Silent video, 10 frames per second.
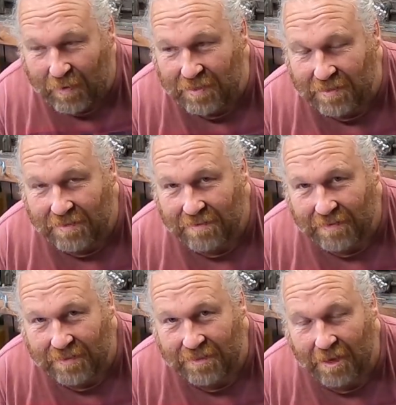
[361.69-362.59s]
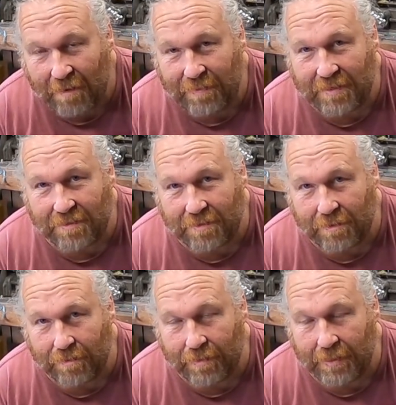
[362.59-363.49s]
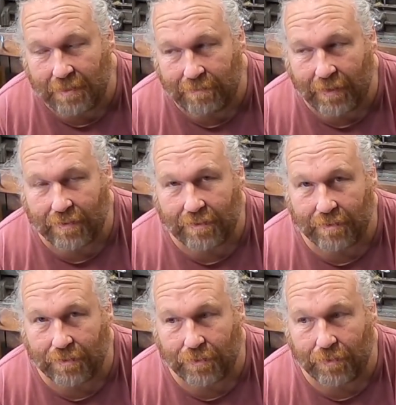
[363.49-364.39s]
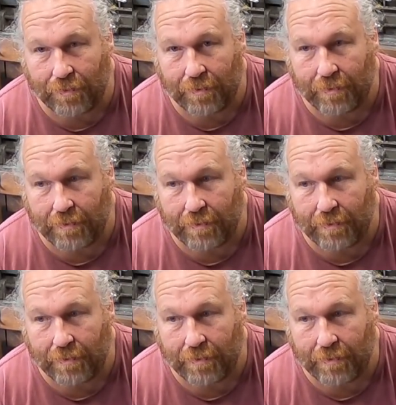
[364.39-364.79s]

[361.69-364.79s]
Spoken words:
wasn't the sharpest tool in the box at school.